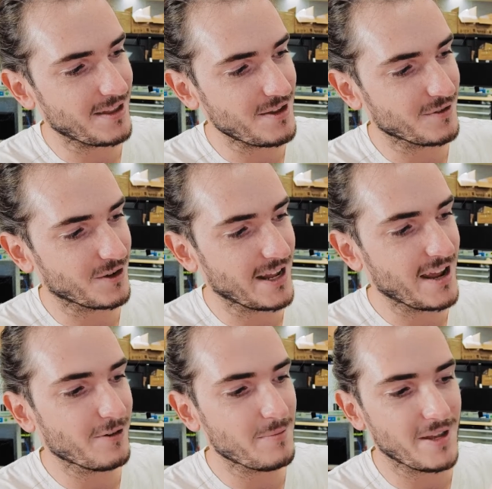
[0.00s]
and then you've got
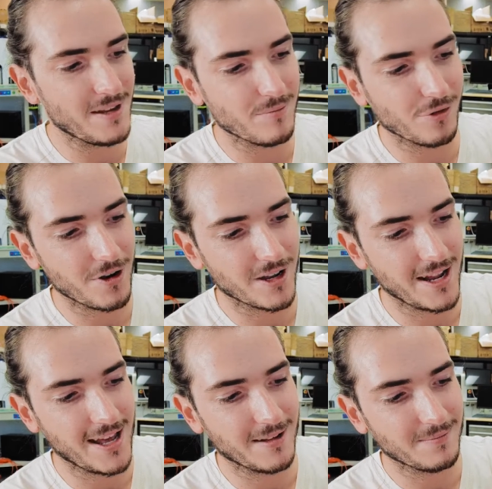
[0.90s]
every pin broken
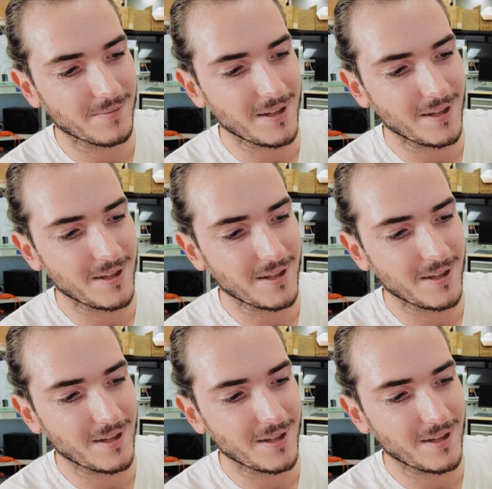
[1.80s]
out.